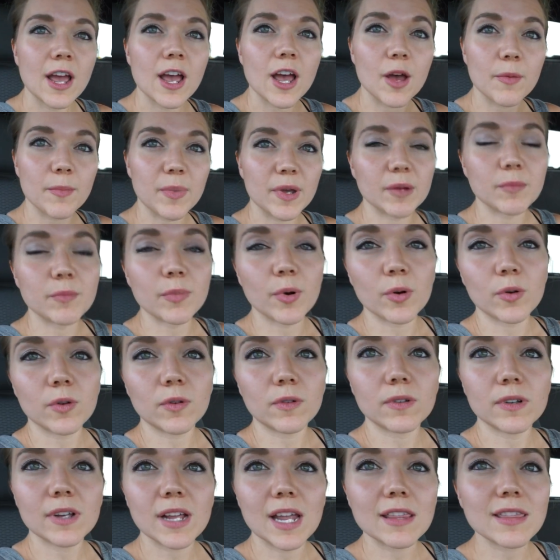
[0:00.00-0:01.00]
a big
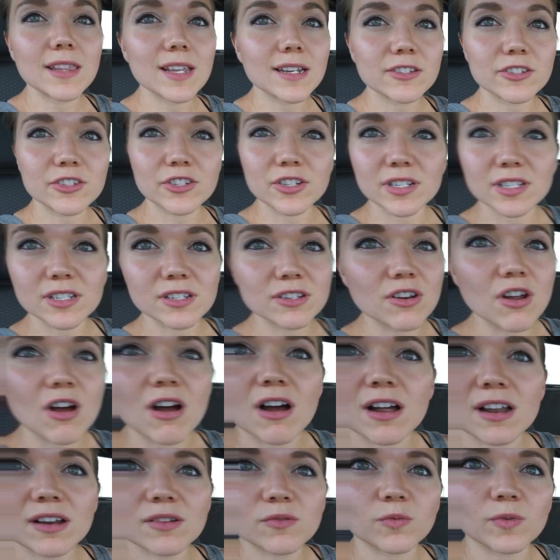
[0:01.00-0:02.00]
bowl, and that's just
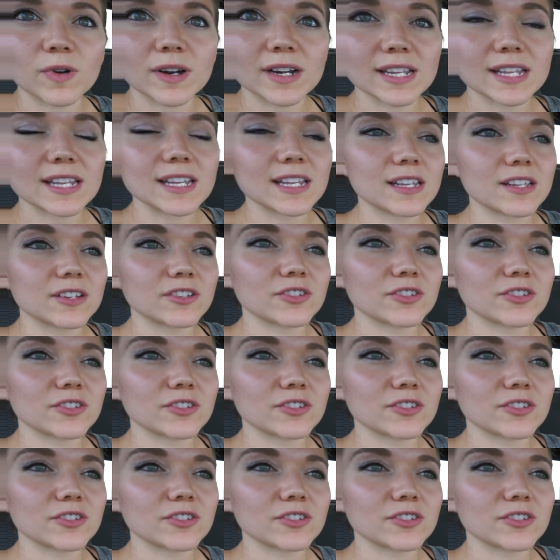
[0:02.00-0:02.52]
not what he